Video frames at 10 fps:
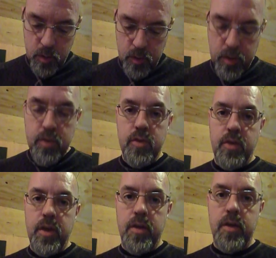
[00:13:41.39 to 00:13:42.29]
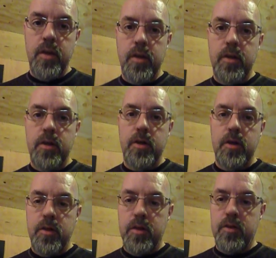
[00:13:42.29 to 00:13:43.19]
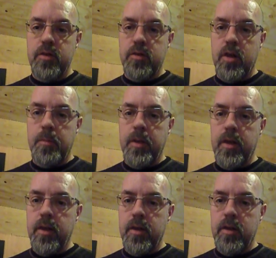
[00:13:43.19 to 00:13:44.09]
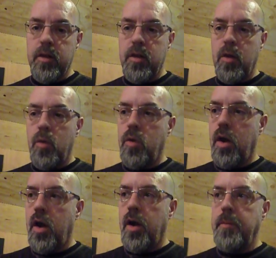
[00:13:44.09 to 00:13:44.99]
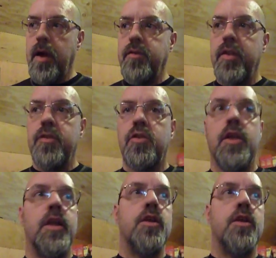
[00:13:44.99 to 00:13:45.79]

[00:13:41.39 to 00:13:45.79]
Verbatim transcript: This is here. This is going to be, you know, um, everything's going to get